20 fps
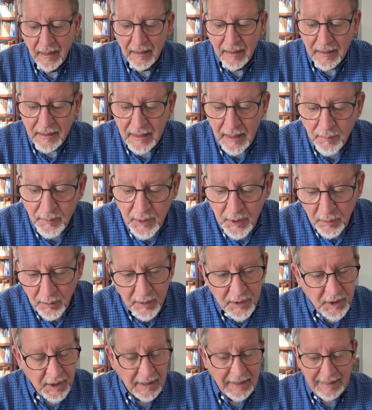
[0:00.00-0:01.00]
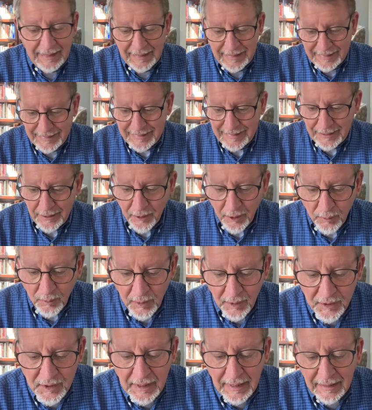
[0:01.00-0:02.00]
The Septuagint is, in other
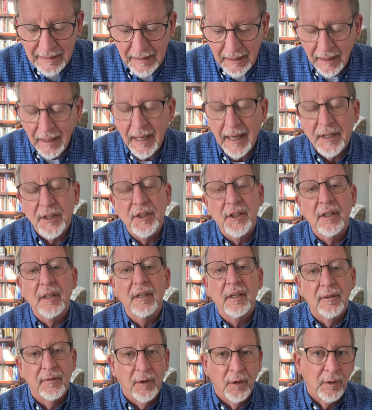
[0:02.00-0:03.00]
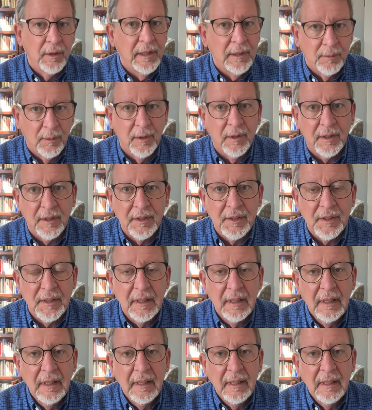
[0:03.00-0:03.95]
words, a collection of holy works.